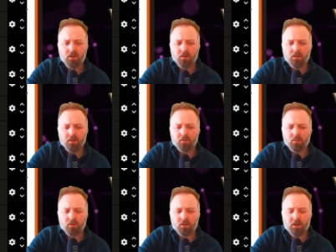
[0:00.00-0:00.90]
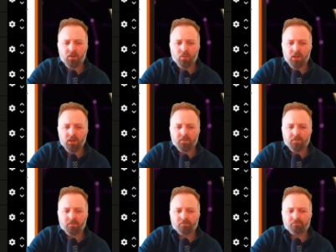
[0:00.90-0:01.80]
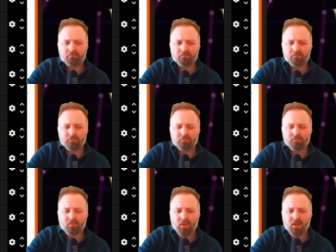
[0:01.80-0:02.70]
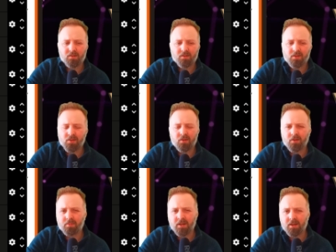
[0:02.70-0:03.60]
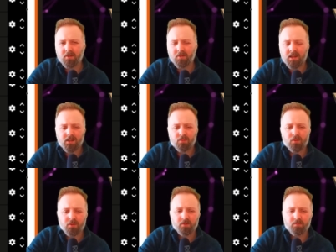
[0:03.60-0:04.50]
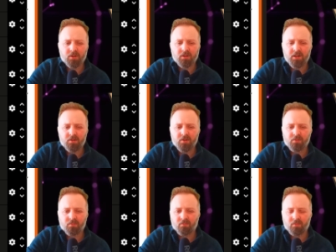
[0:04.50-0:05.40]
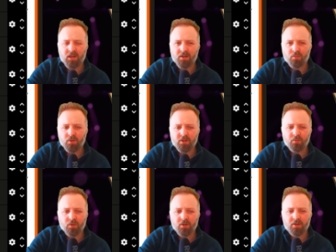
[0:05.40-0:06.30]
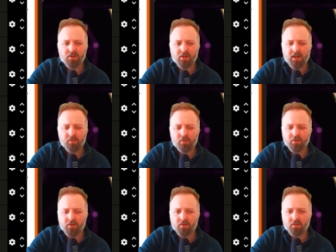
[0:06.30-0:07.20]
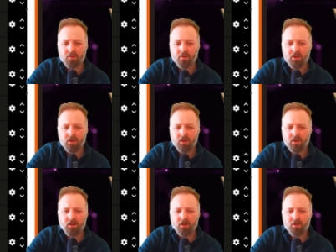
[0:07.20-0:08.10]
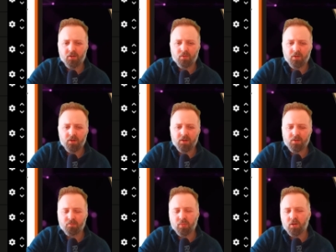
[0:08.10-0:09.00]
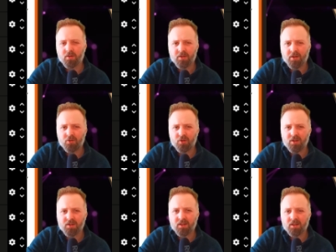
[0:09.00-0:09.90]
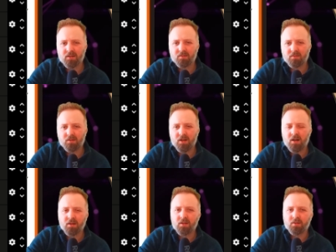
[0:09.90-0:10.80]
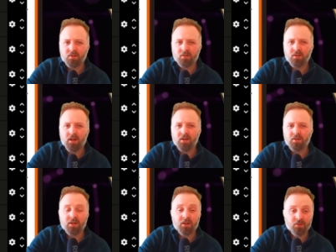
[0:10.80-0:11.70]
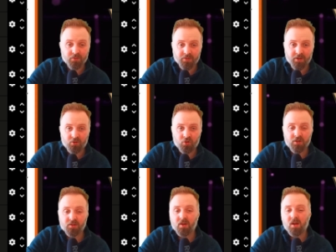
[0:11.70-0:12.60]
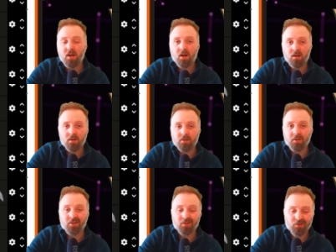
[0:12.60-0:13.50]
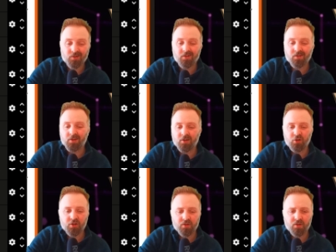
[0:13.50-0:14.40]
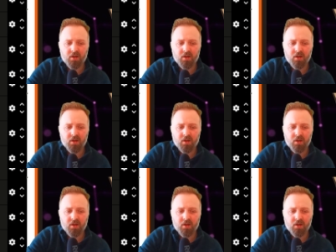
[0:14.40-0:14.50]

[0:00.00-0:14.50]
Now, Iron Wave. Solid pick in Act 1, but it just gets worse and worse as the game goes on. Another one of these block synergies that aren't as good as the exhaust synergies, aren't as good as the strength synergies.